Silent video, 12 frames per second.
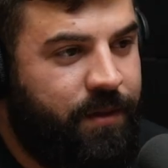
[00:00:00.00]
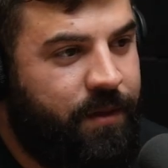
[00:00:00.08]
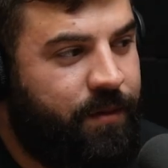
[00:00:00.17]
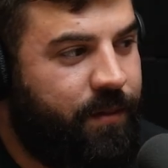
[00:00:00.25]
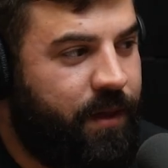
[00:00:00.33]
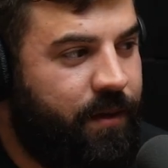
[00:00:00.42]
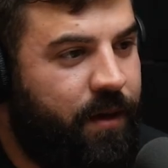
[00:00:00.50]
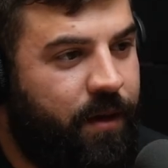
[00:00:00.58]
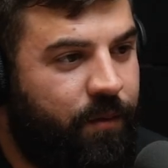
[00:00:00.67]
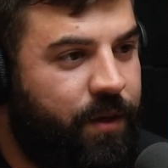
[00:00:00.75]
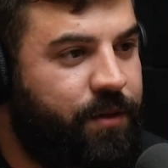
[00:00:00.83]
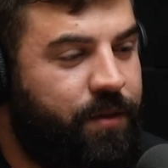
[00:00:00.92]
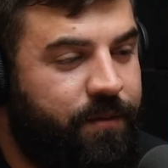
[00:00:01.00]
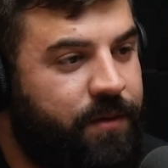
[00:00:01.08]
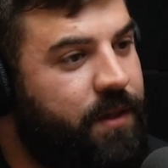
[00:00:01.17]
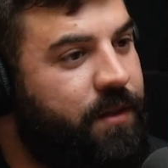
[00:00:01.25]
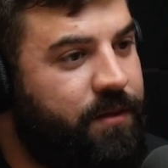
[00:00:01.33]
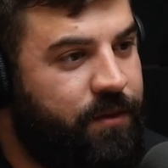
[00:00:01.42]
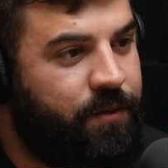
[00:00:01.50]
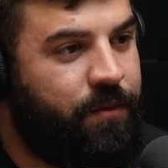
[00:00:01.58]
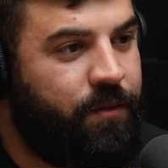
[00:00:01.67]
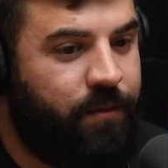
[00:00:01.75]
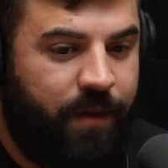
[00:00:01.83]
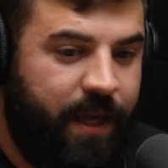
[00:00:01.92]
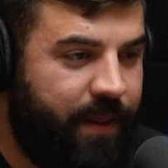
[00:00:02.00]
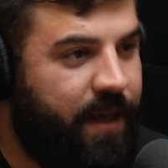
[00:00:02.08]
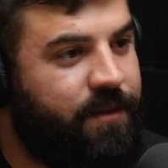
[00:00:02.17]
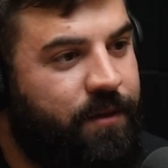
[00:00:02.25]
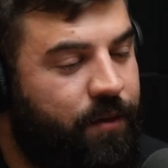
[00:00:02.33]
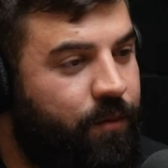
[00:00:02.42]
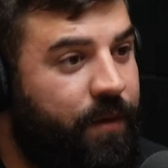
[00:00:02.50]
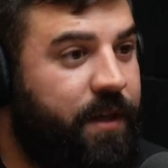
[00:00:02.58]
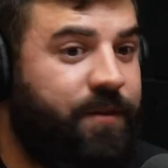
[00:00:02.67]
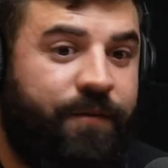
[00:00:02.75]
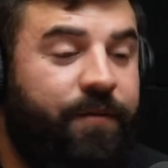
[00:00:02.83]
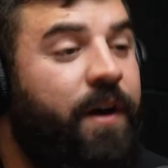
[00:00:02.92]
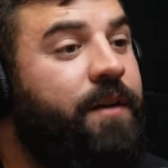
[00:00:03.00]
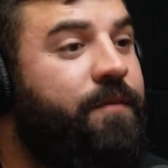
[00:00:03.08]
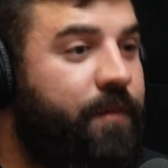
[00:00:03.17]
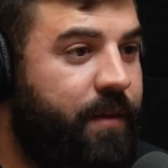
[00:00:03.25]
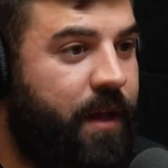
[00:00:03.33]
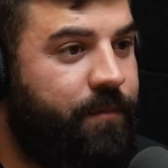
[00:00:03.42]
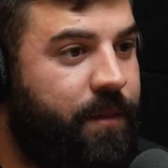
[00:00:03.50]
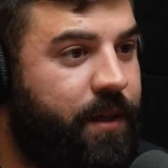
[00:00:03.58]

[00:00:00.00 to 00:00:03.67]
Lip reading: in there and like, oh, I watch UFC, this is cool. And that's fun for them.